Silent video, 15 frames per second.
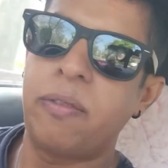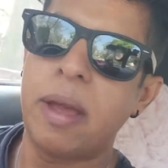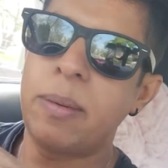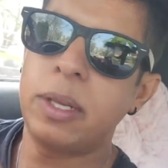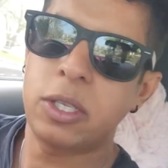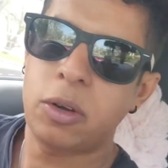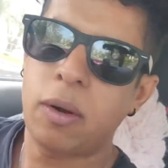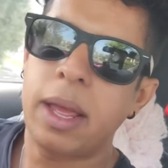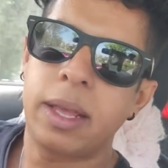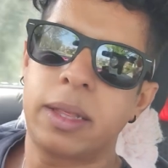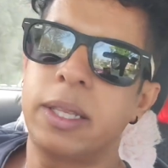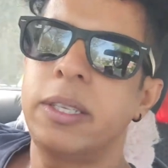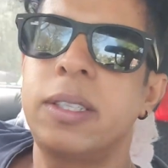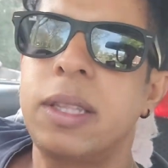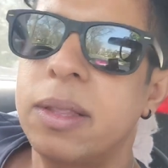family is crying.
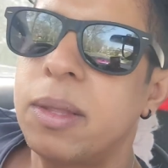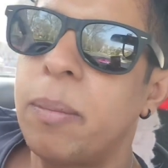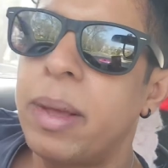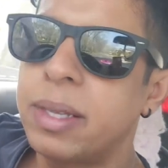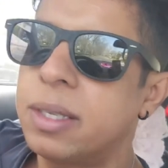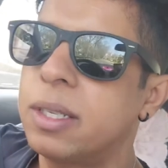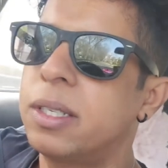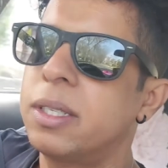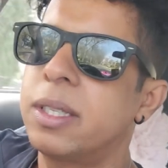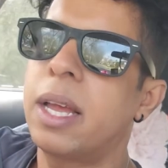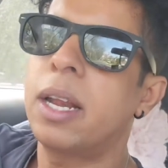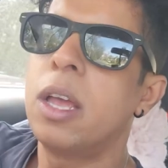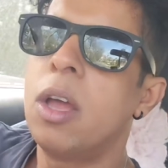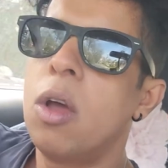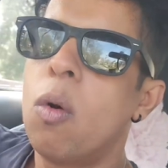This is the message, is
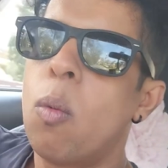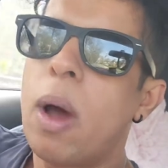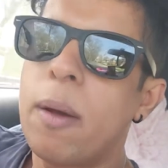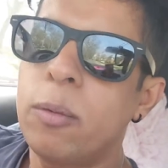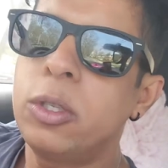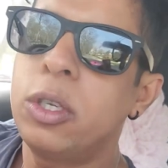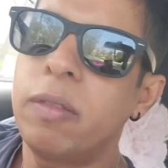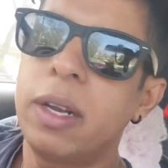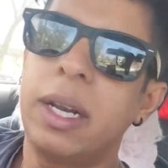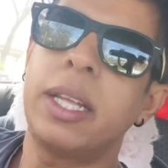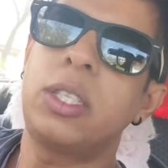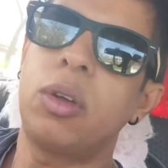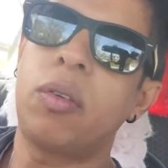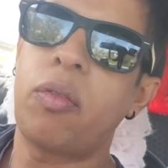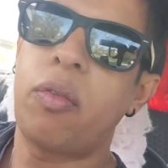that why would you even
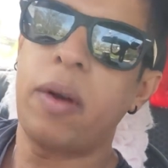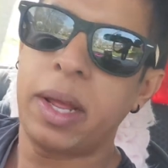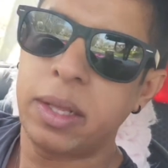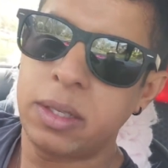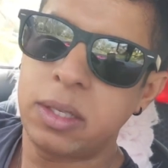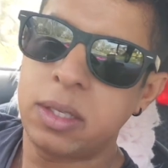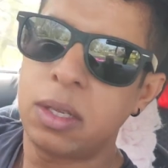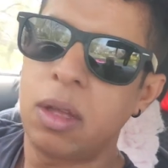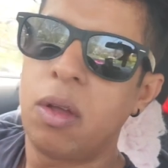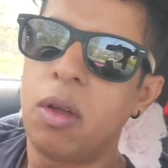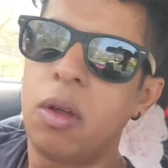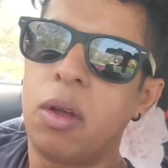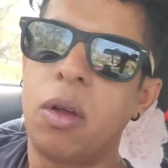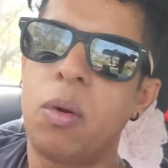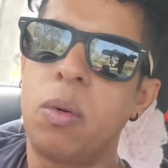let your friends,
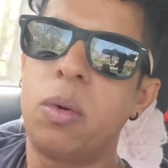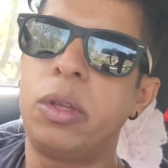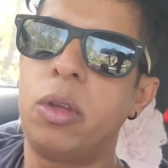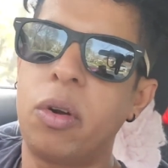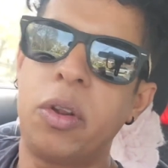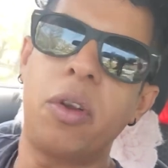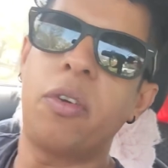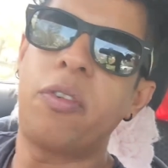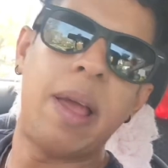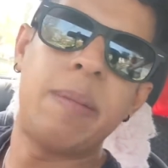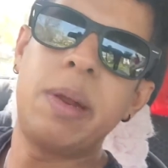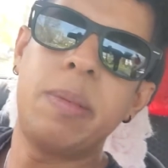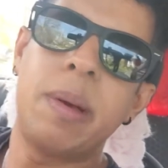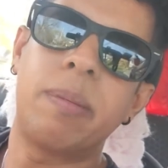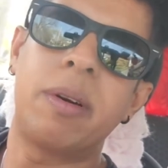your
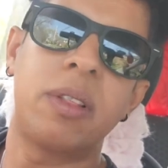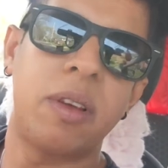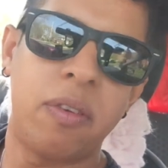family member, the